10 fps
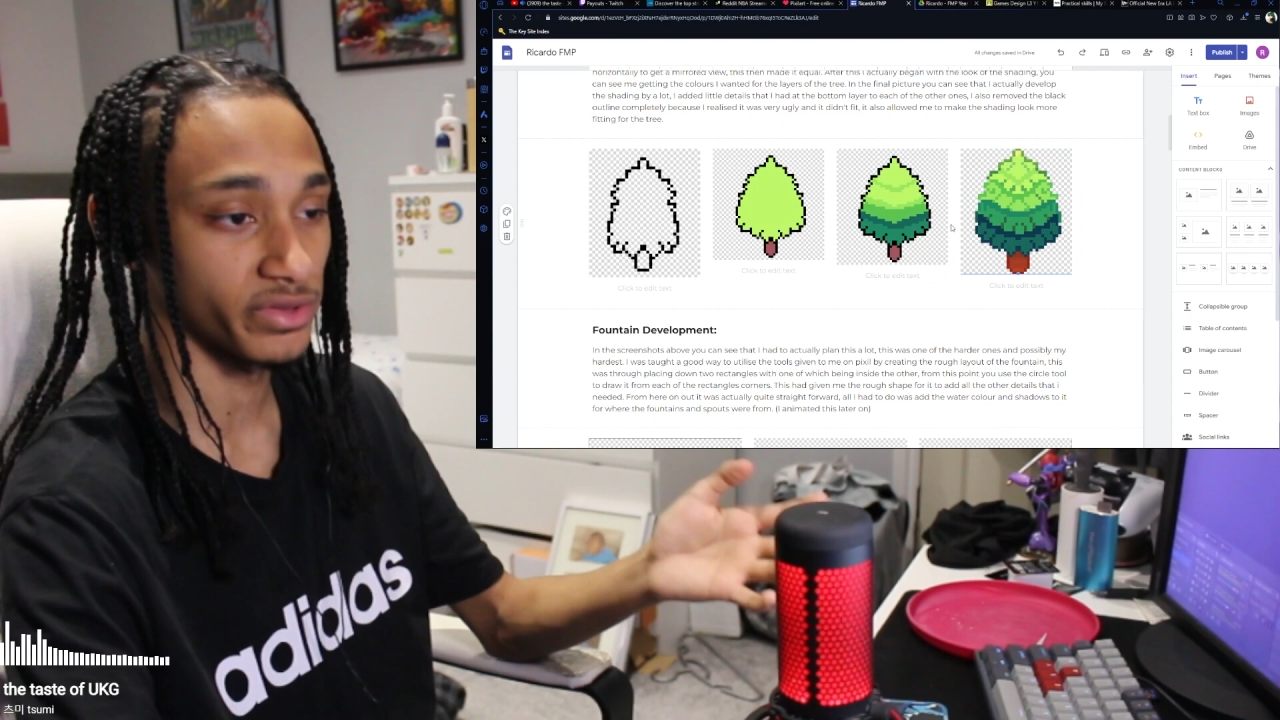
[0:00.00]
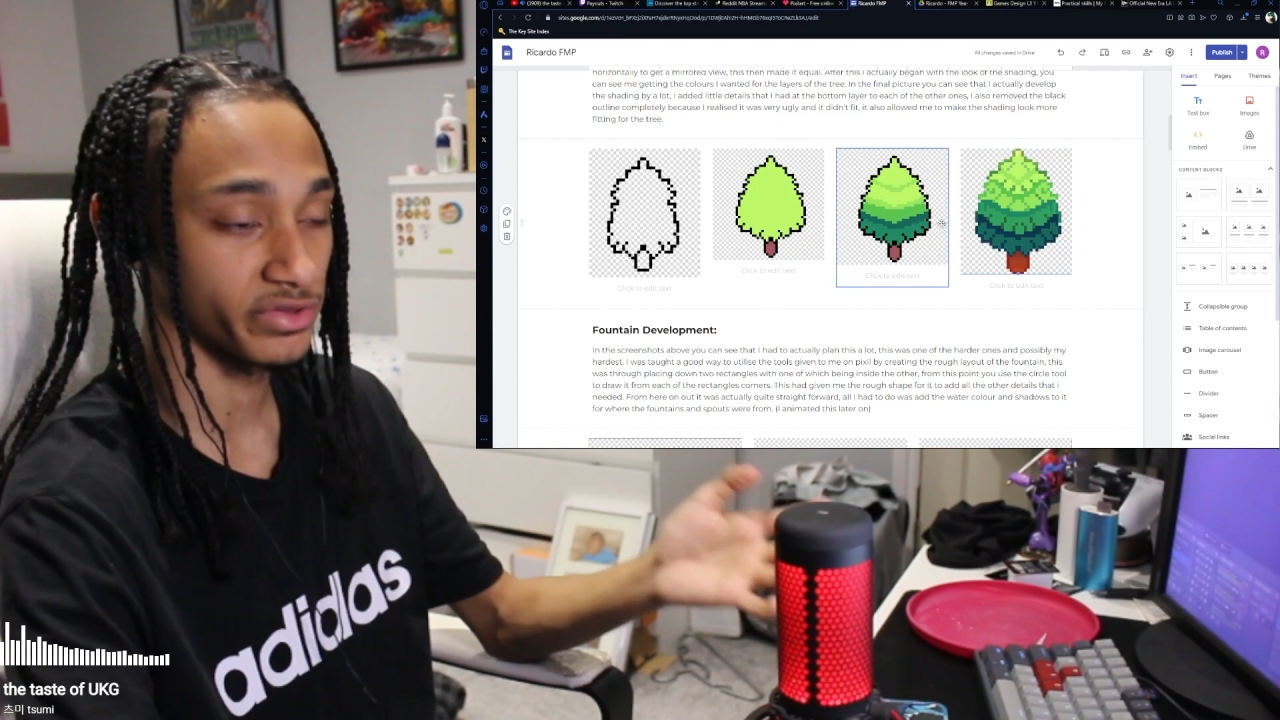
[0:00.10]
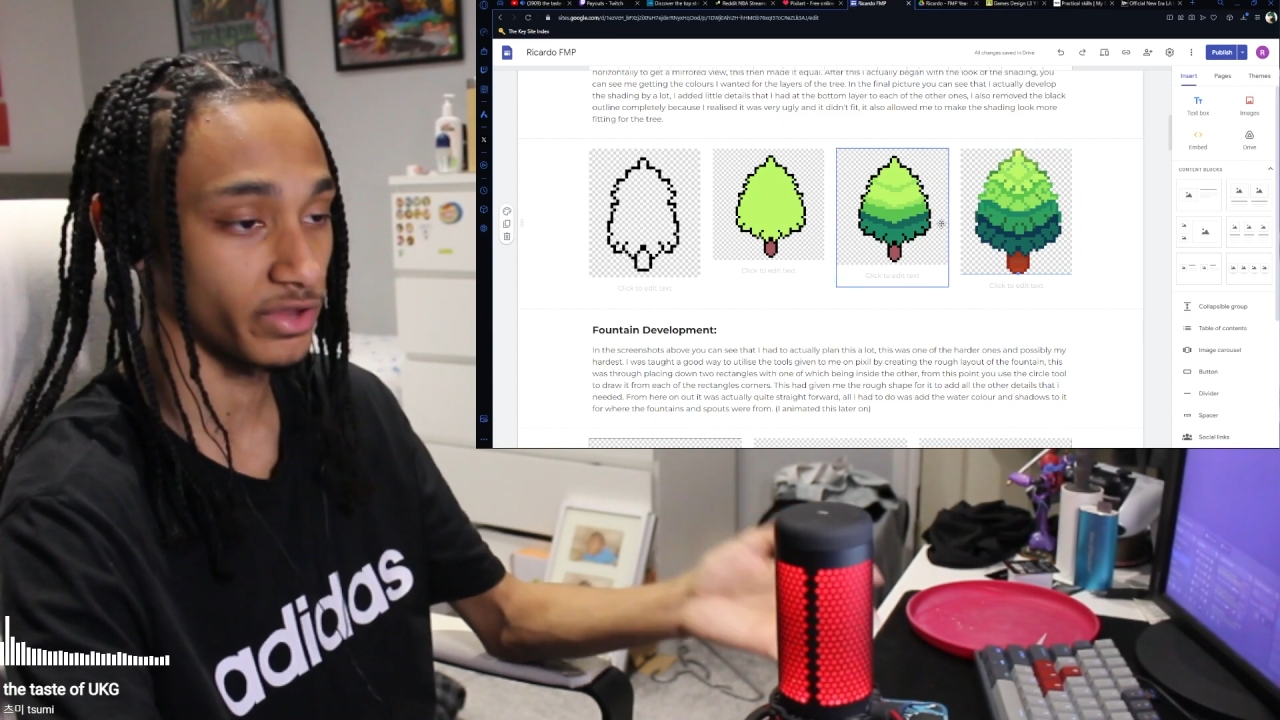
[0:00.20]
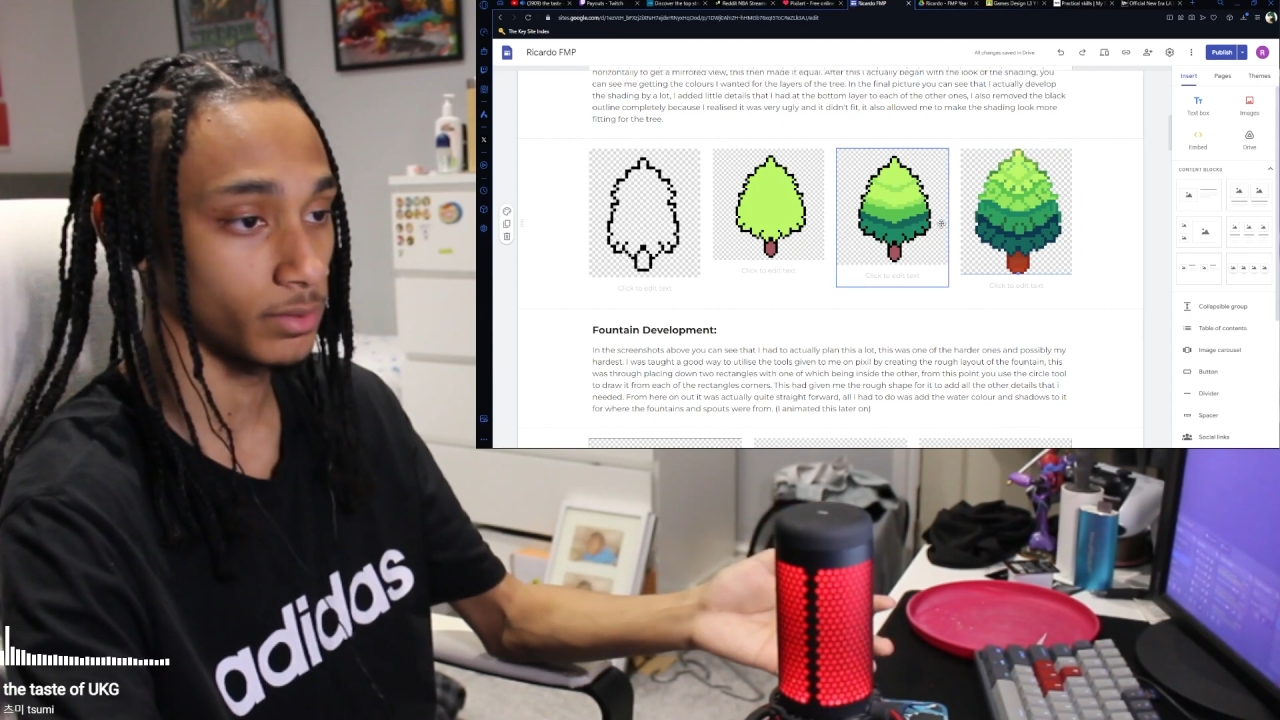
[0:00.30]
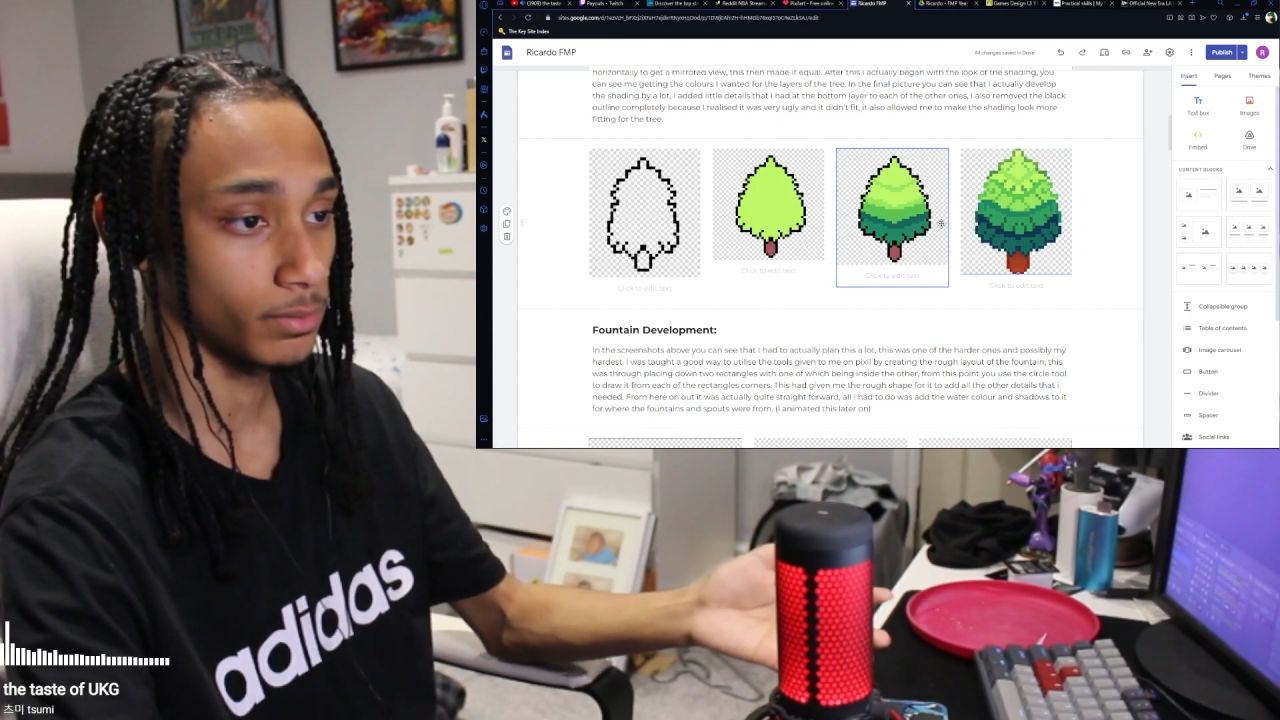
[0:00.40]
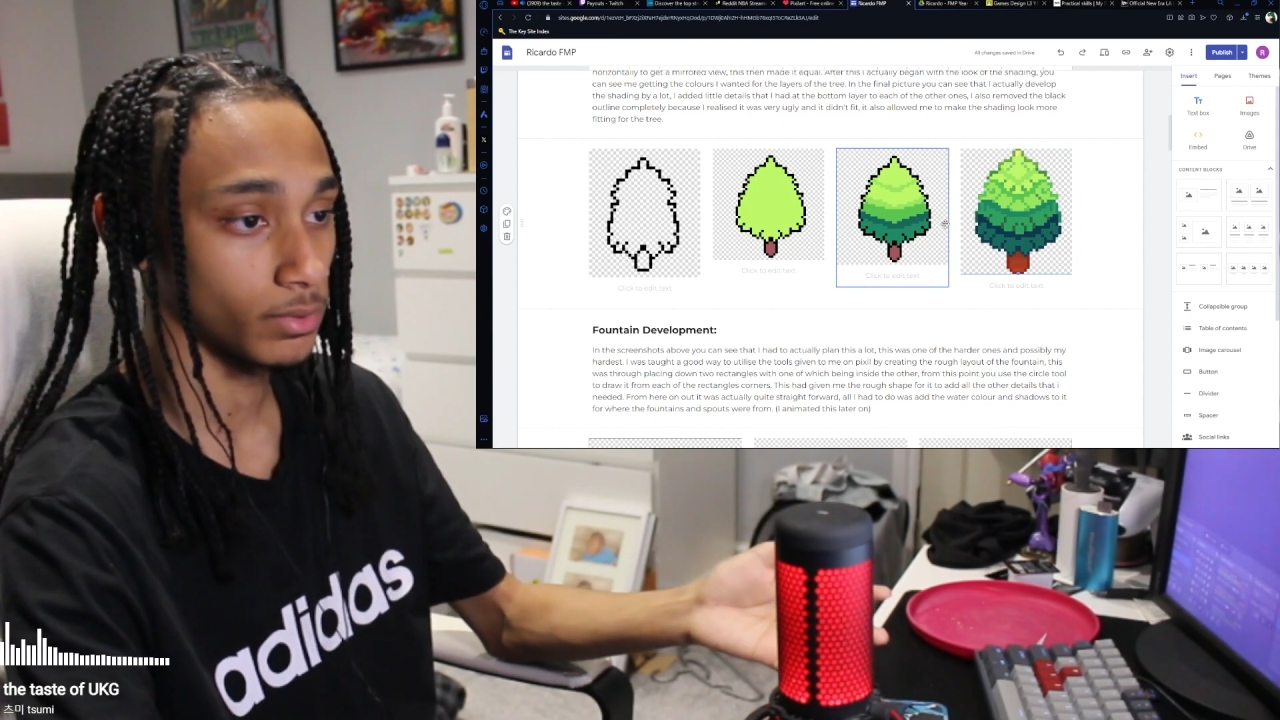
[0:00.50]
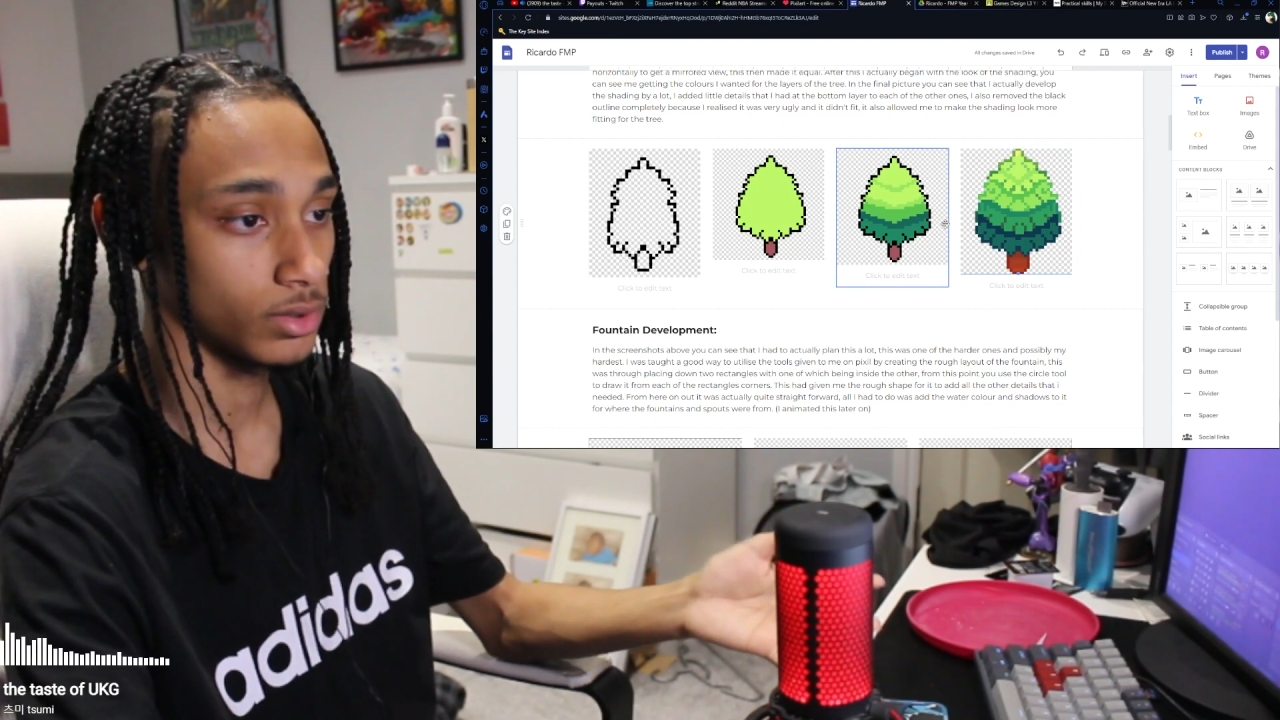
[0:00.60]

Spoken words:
the same.